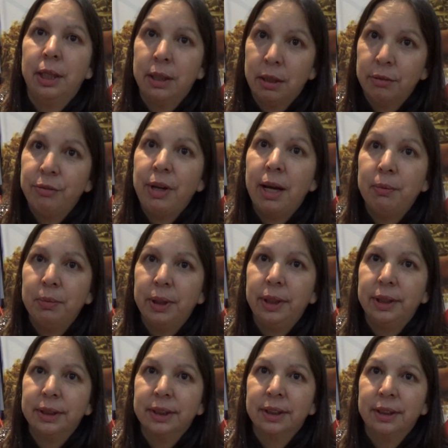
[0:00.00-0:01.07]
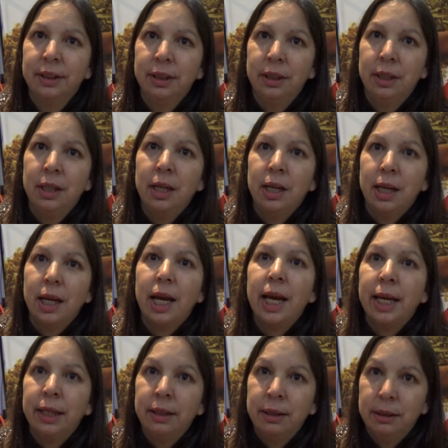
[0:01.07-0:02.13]
and our families.
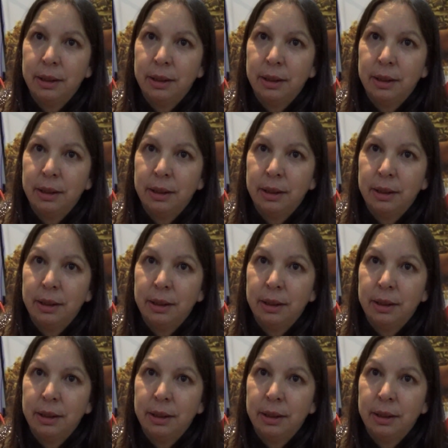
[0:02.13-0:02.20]
And